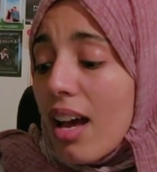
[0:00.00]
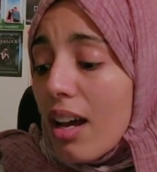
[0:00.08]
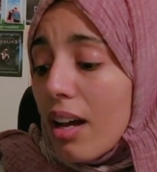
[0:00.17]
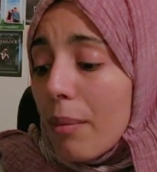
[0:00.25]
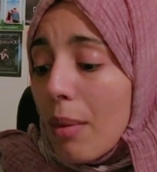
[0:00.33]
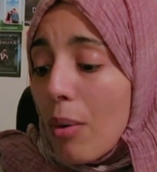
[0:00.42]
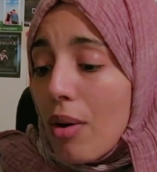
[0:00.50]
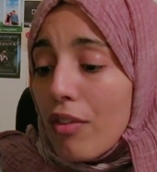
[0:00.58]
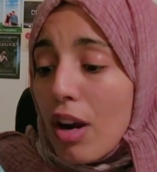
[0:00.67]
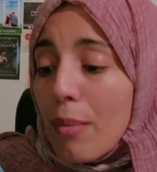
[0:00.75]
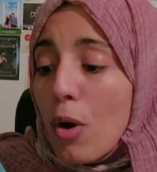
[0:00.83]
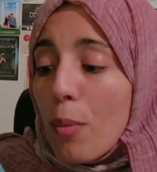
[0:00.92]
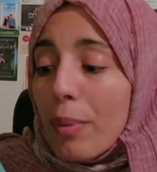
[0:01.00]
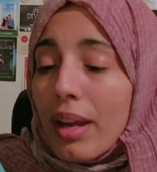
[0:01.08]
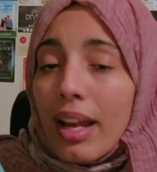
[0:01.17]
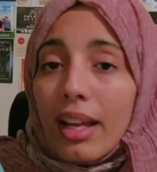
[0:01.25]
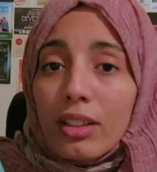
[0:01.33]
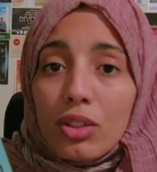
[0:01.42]
Um, however, I'm
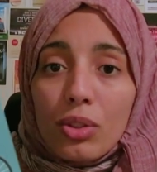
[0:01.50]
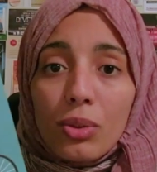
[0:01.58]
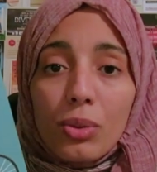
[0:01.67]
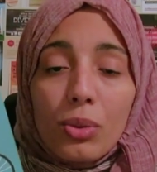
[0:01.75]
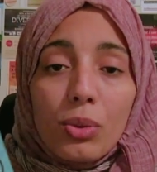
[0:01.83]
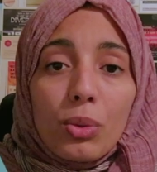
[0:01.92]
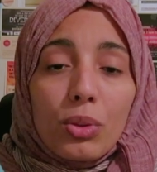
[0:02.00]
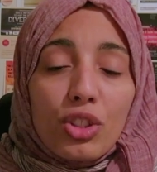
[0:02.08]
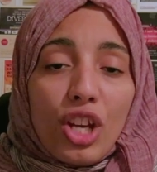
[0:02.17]
hoping to